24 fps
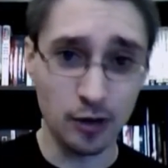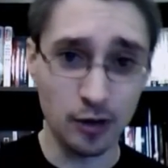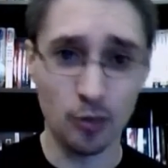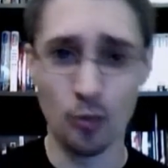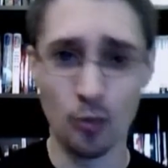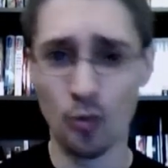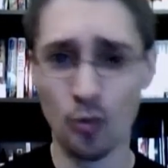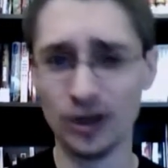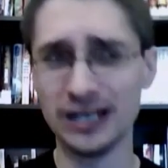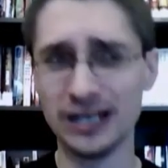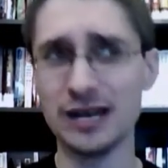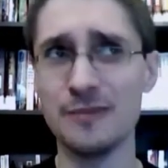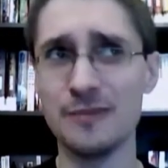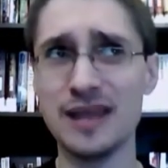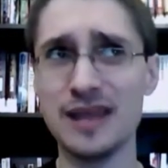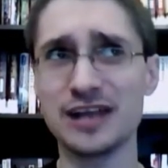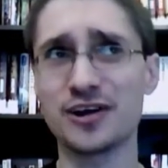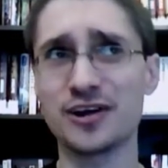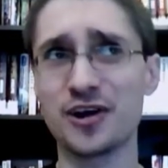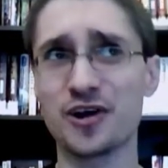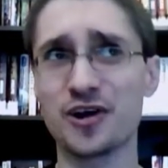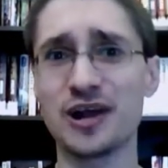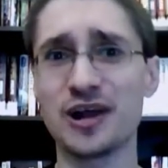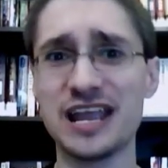wanting to
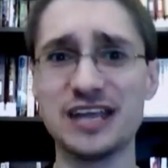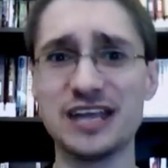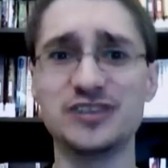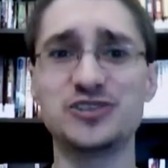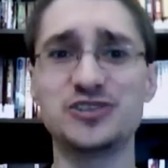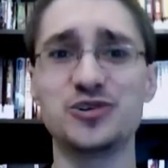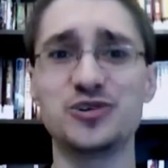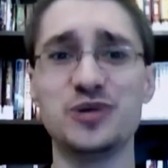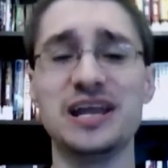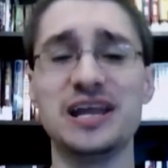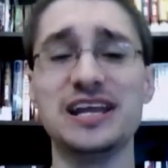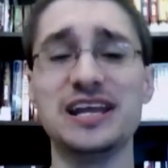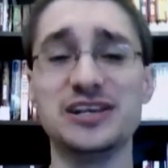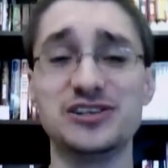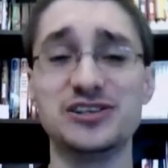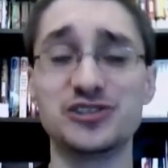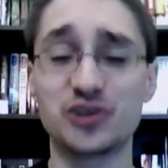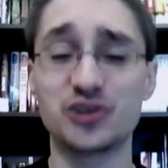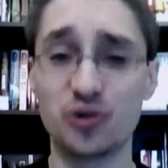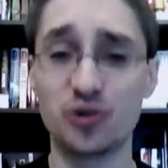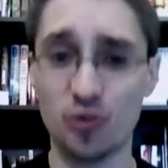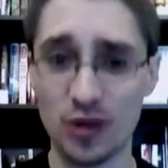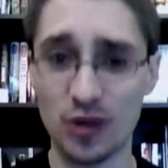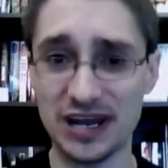make her into his
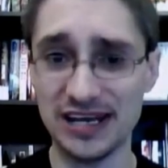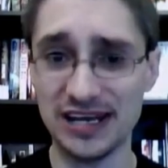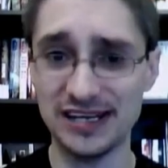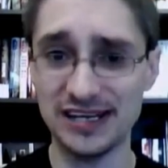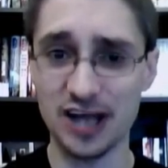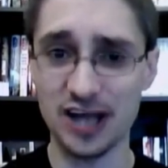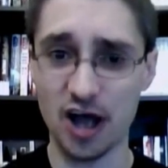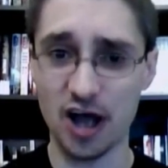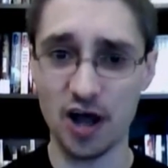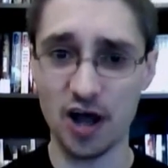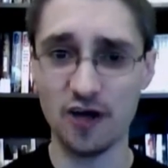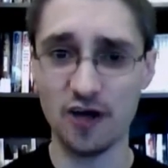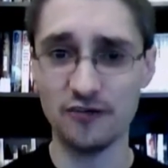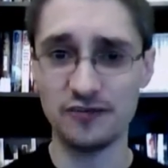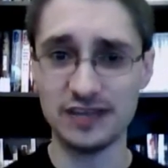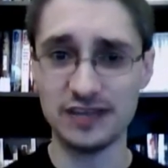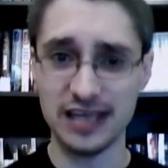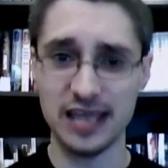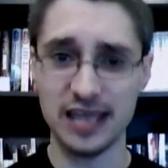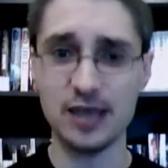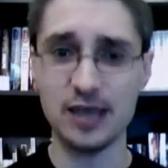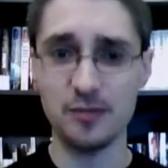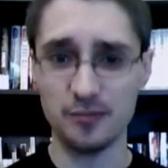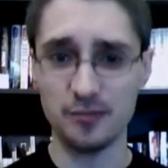queen of
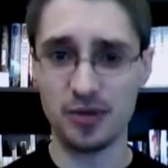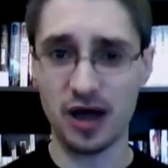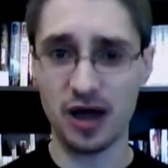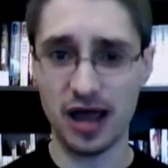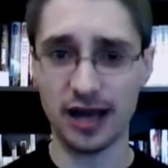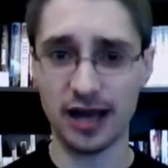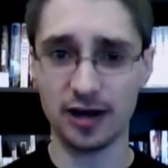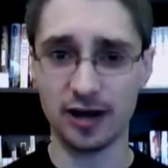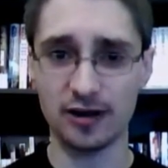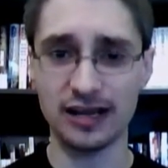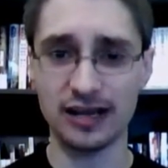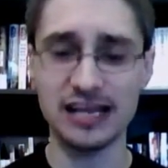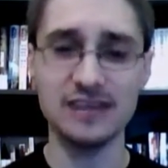the Empire,